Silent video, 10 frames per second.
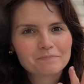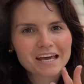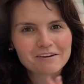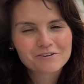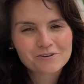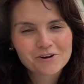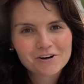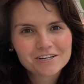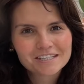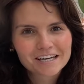If you
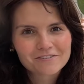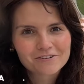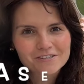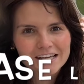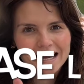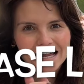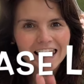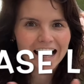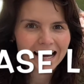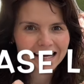could give us a
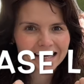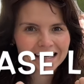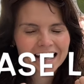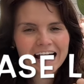like